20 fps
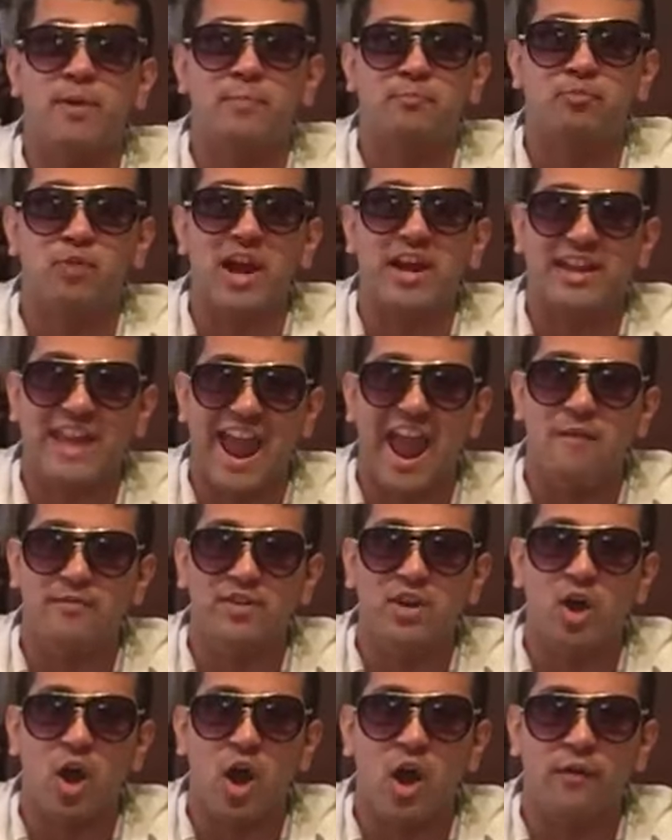with Brett
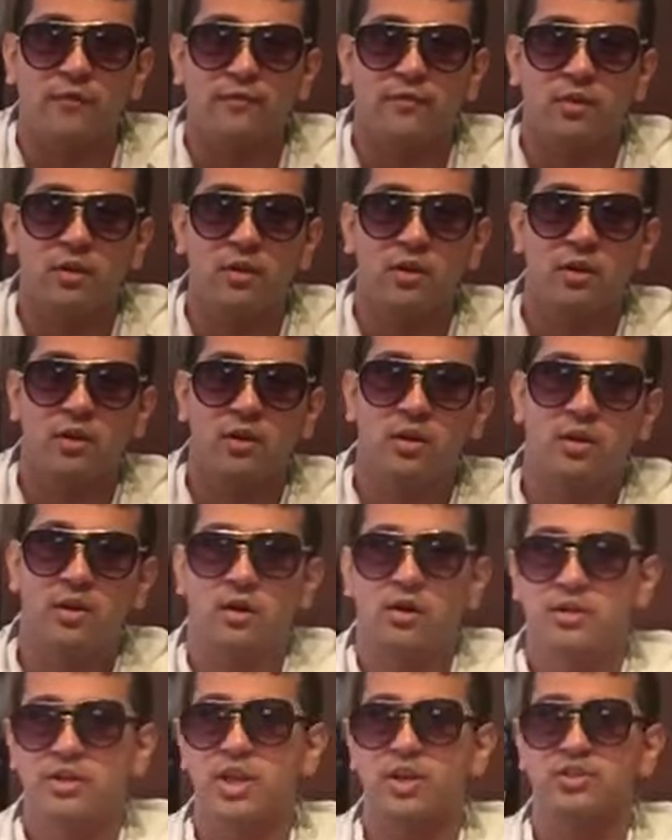Kavanaugh
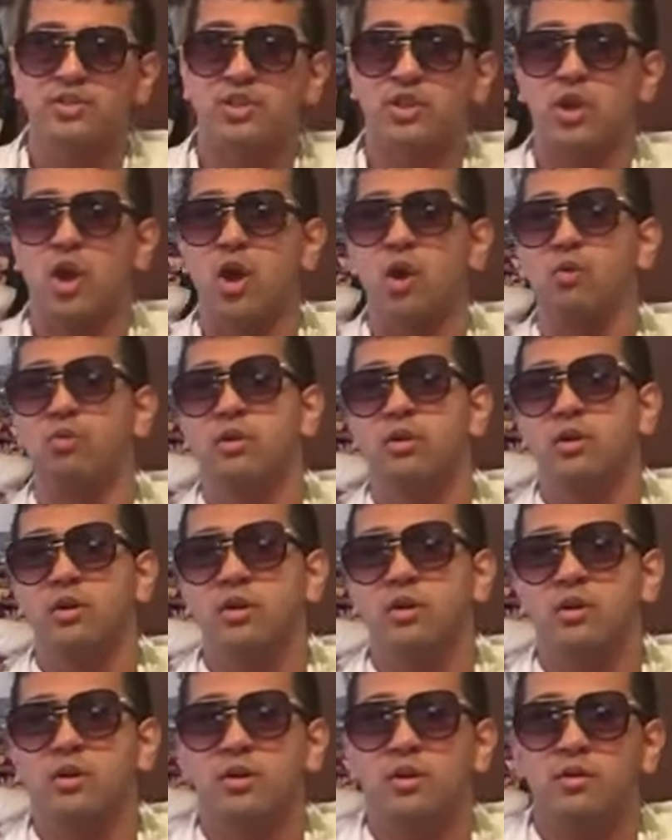years ago?
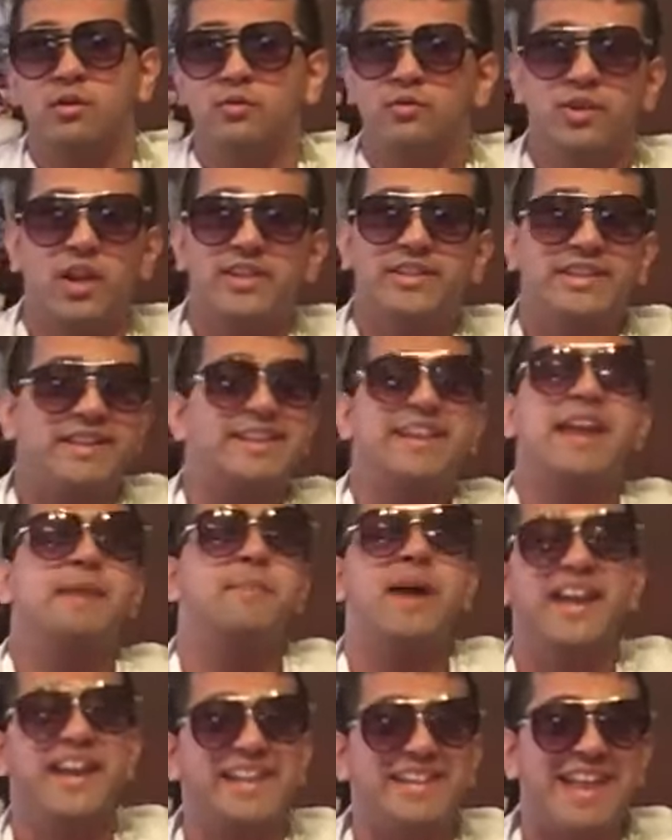Nothing came
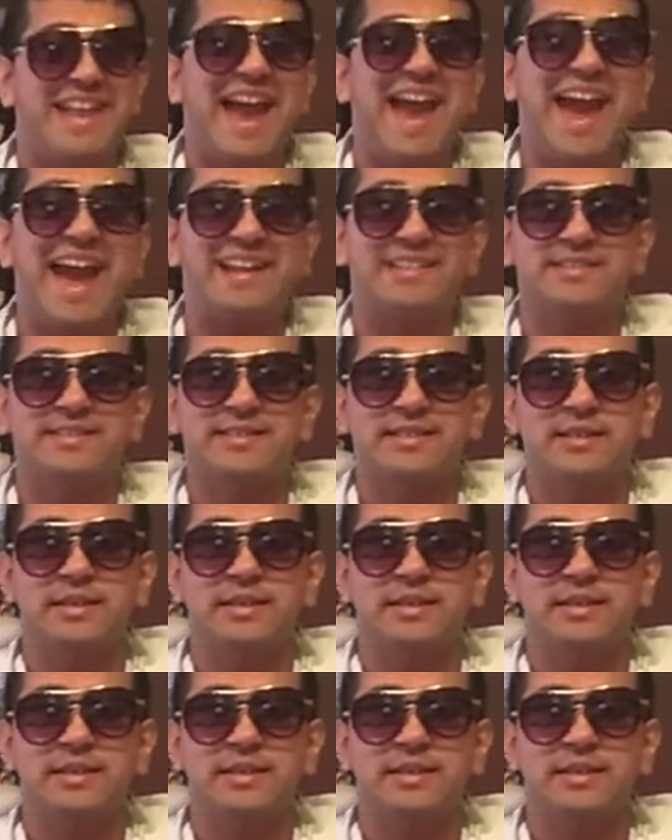out of that.